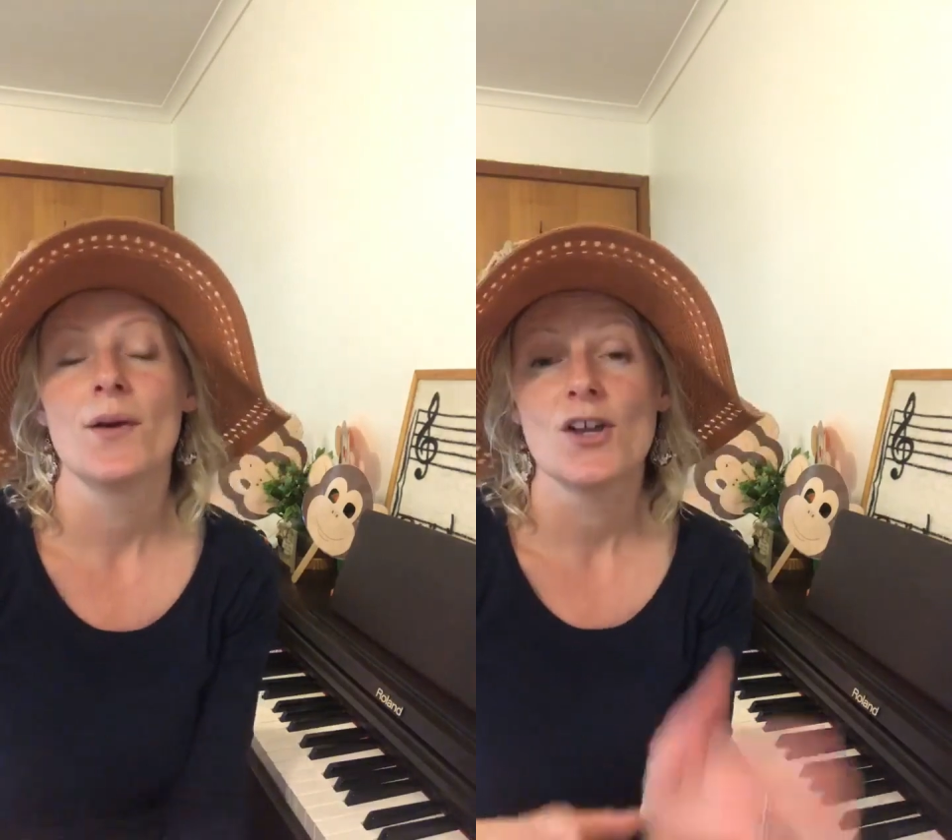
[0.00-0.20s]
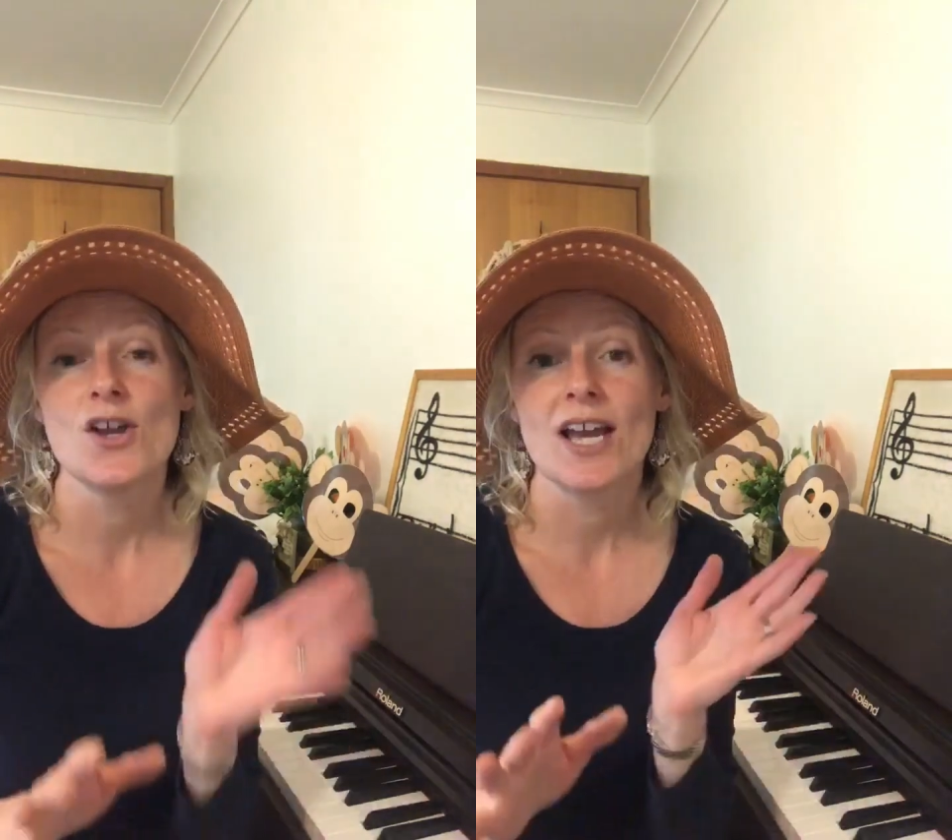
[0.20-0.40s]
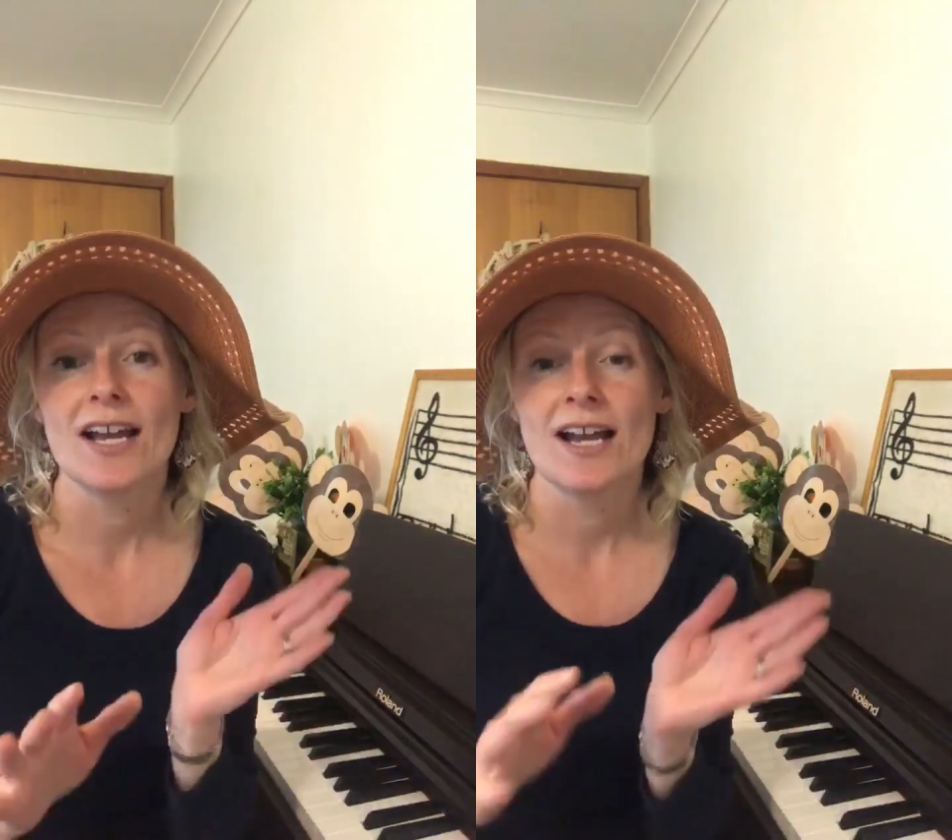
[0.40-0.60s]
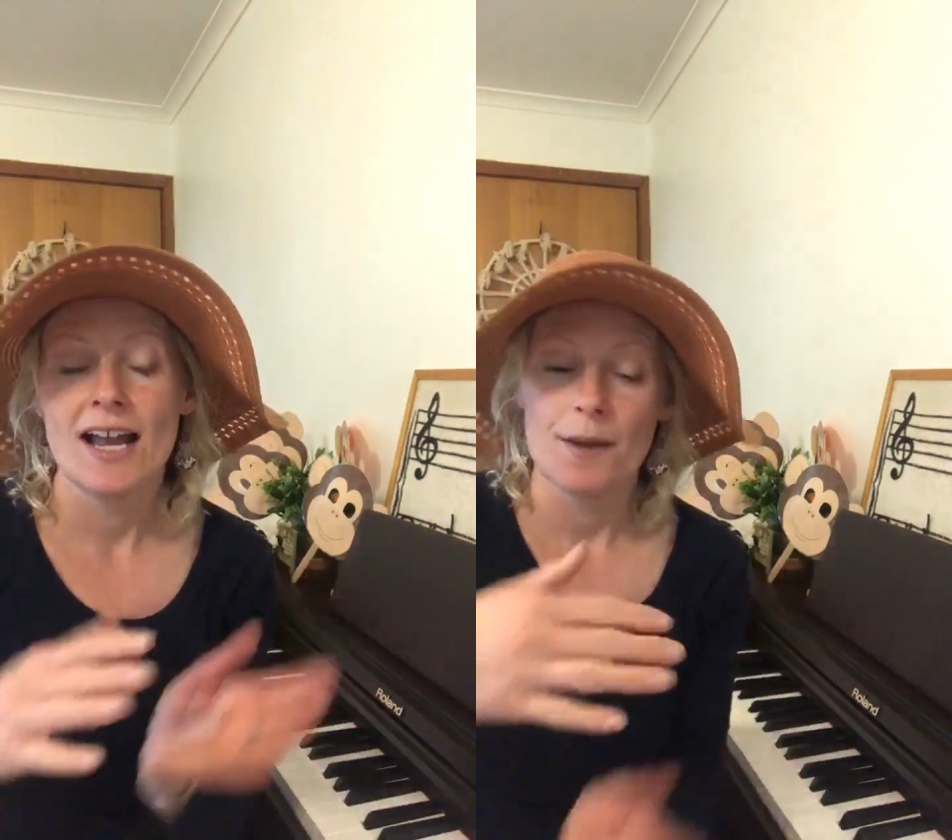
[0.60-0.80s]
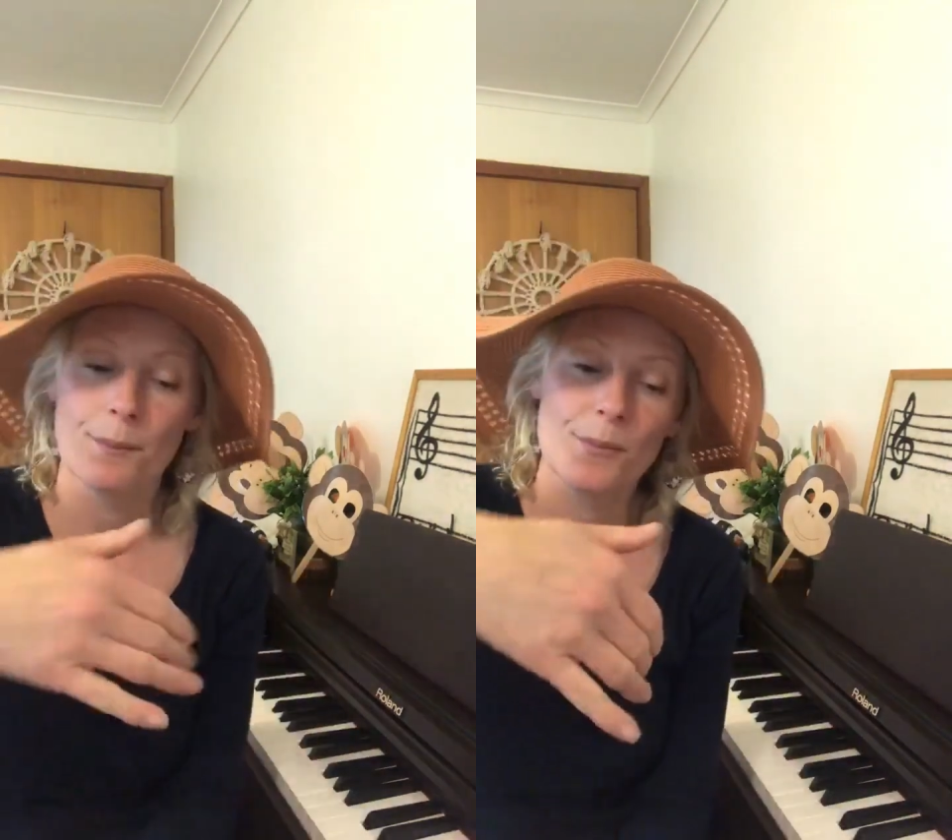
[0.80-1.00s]
You can
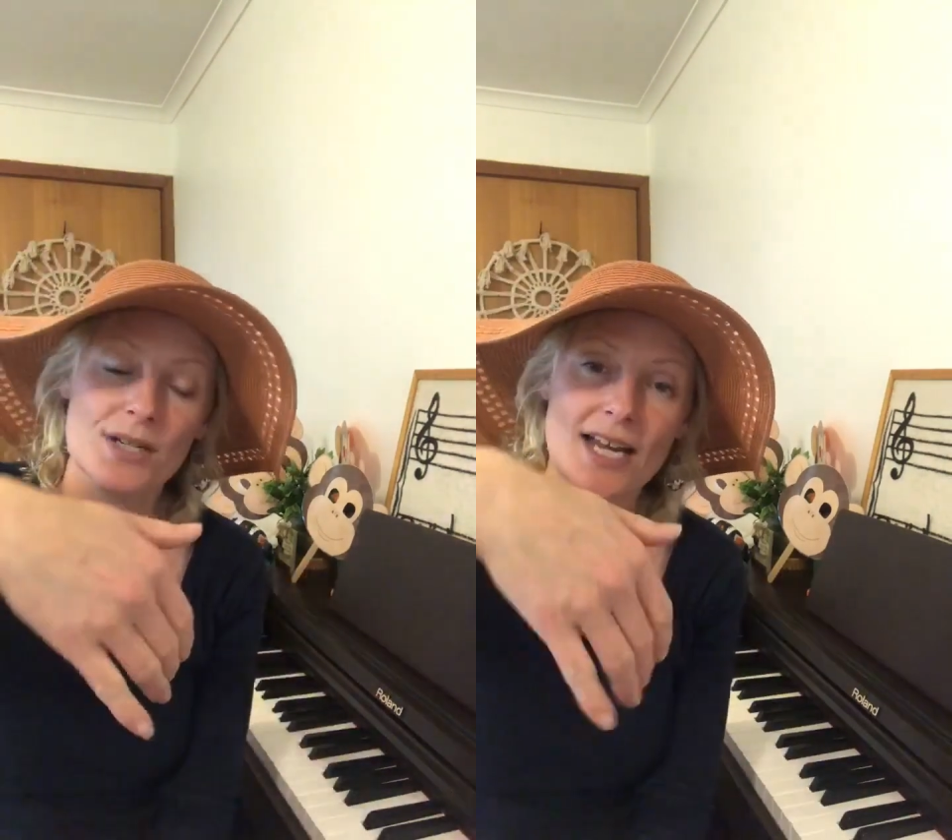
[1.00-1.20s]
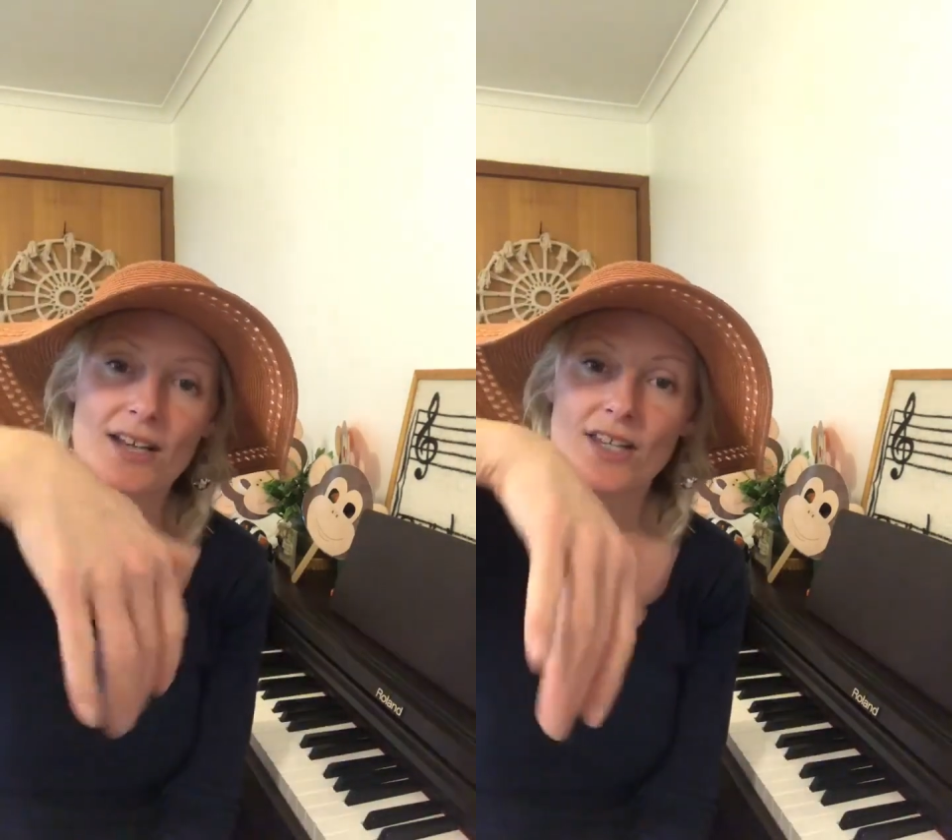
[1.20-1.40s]
pretend